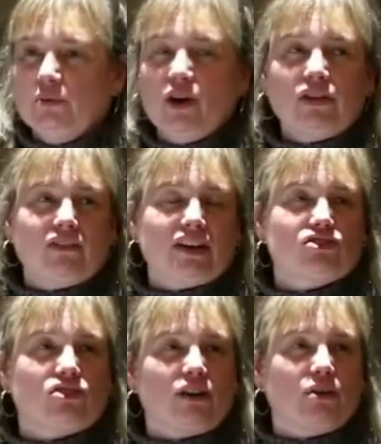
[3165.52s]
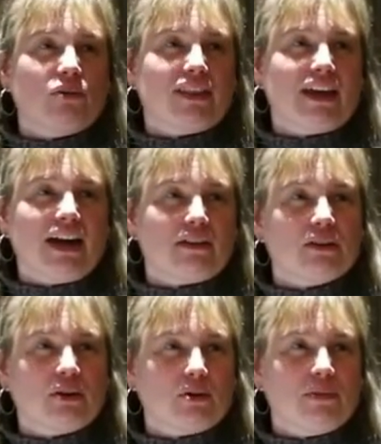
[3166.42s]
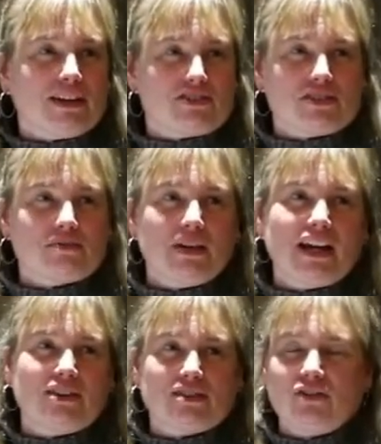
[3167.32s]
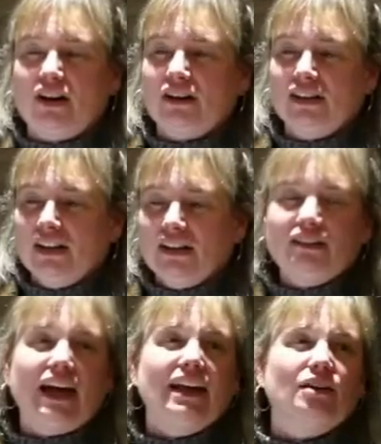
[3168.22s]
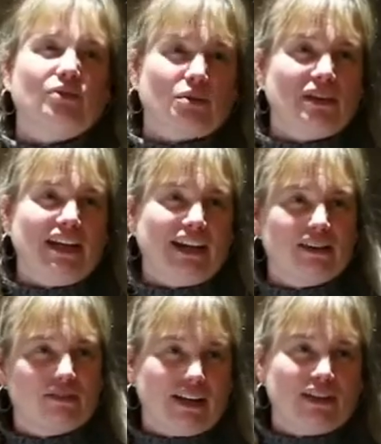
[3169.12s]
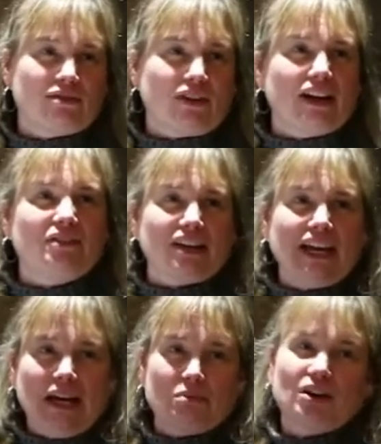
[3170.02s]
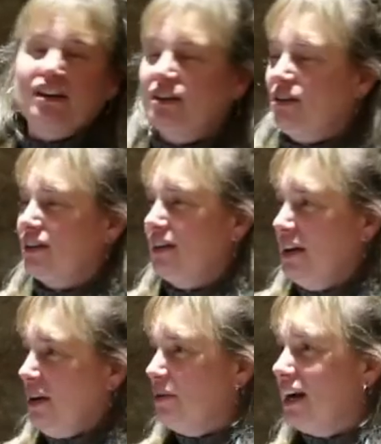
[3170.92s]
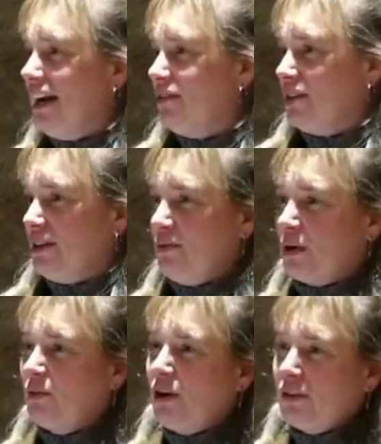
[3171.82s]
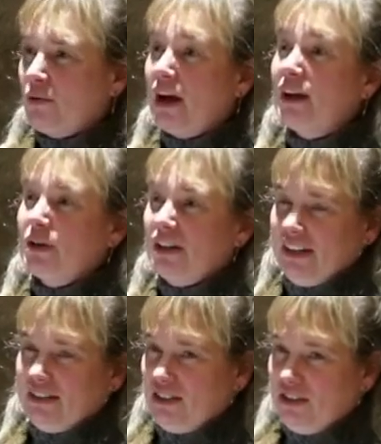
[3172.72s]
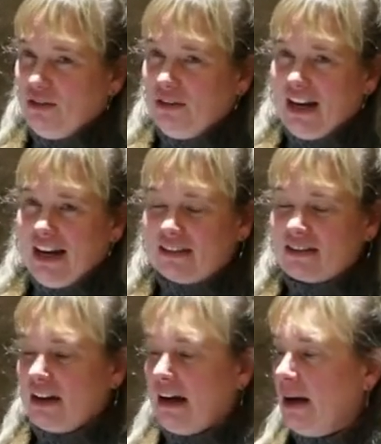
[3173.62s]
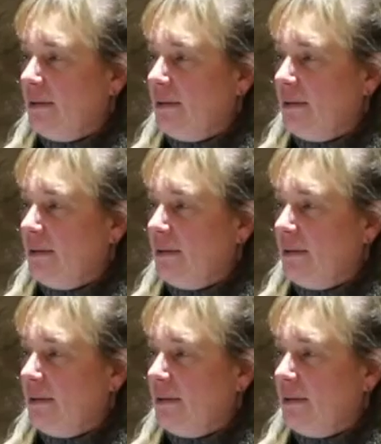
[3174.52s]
both of us struggle with that a little bit just because of our like for being in front of the camera or whatever, we're both quite willing to do that.